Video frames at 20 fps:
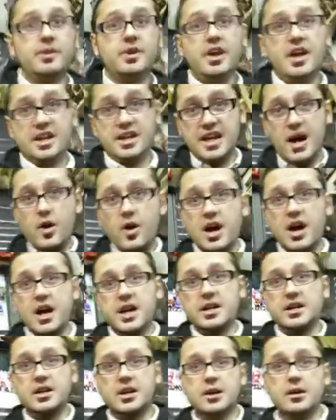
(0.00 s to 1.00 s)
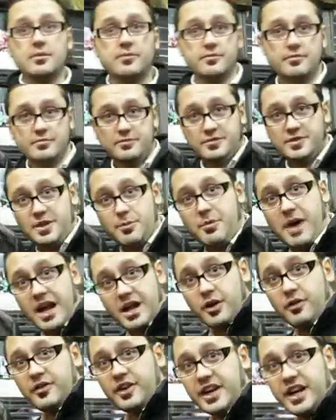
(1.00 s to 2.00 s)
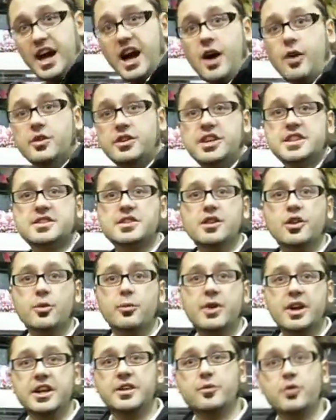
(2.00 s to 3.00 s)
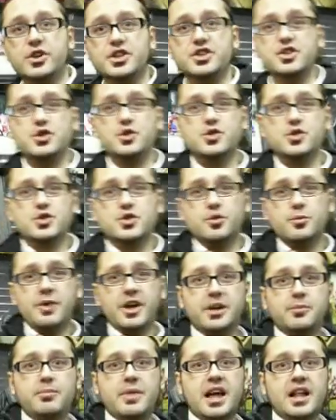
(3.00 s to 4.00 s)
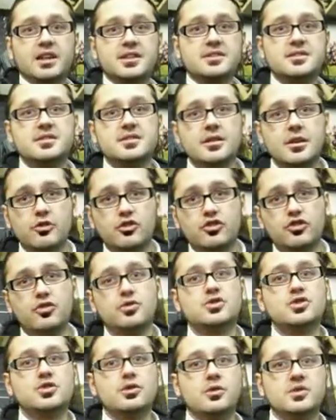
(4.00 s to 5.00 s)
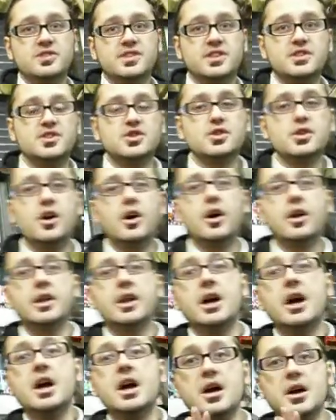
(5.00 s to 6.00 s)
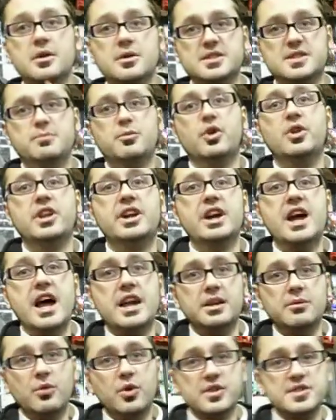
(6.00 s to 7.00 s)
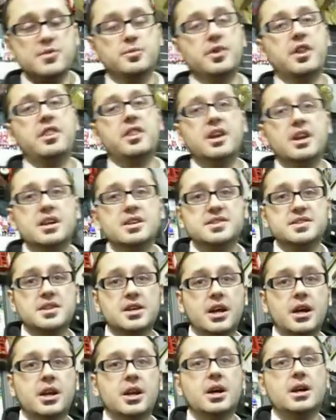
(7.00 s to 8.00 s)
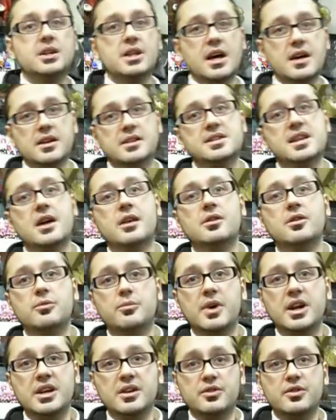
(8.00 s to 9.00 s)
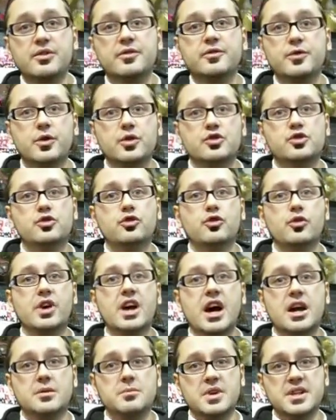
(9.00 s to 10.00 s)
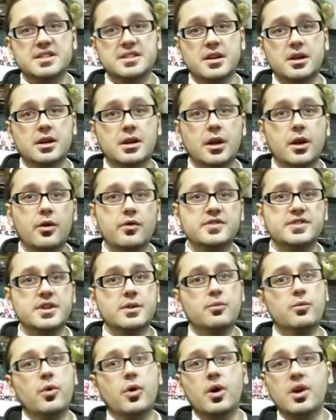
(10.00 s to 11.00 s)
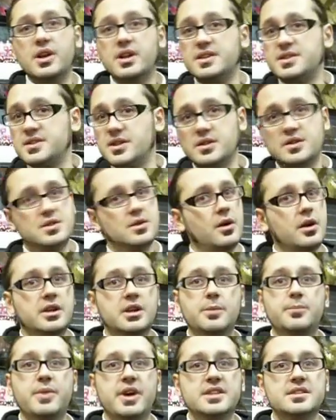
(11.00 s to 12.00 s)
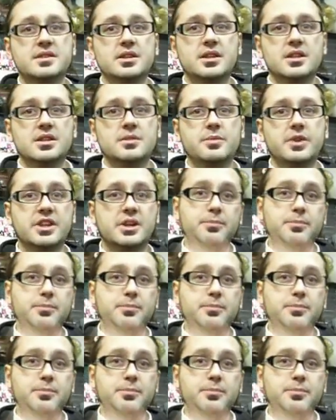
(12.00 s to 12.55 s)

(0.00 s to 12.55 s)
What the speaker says: Cowhide, the back of a cow, that's normally what is used to make belts, shoe soles, and so on. Smaller animals with thinner skin, they are done normally to do garments and gloves and wallets and so on. Depends a little bit.